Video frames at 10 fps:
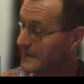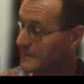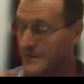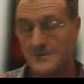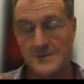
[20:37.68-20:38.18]

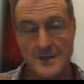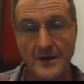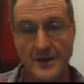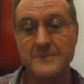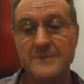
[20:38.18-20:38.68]
Anyone who's
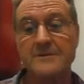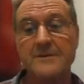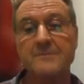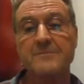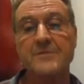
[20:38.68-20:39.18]
climbed,
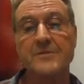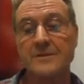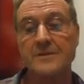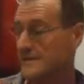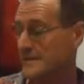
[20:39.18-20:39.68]

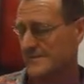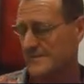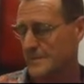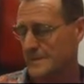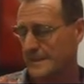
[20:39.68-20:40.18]
so
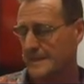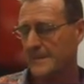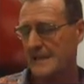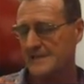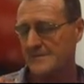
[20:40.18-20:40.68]
this
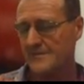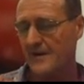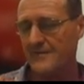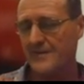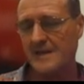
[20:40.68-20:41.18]
particular pass is
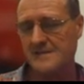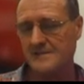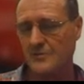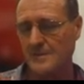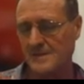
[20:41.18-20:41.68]

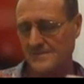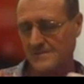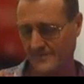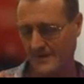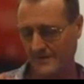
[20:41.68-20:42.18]
5,000,
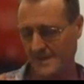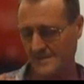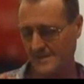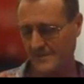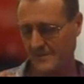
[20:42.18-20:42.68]
almost
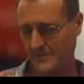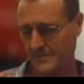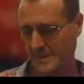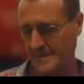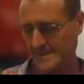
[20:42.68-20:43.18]

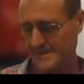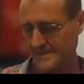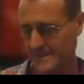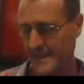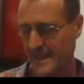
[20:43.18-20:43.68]
5,200 metres.
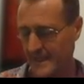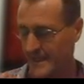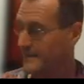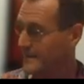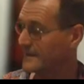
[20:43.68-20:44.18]
And,
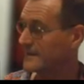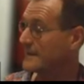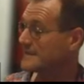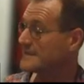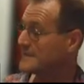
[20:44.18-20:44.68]
yeah,
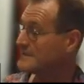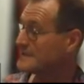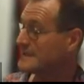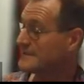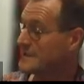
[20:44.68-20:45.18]
it has its
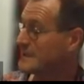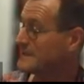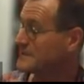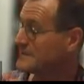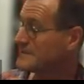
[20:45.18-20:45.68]
own set of
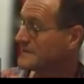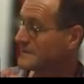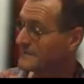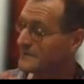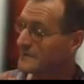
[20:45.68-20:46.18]
challenges, you
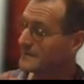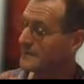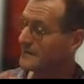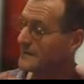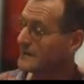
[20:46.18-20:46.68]
know.
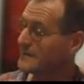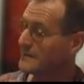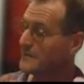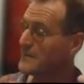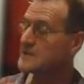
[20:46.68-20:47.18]
I can
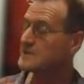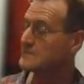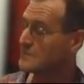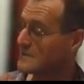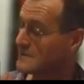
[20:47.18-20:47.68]
only
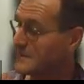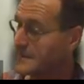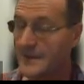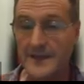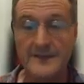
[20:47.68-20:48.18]
imagine what
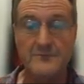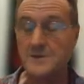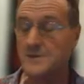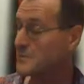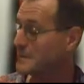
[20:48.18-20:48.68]
something like
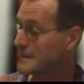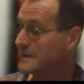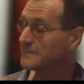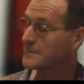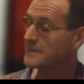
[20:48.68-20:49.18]
Everest would be like.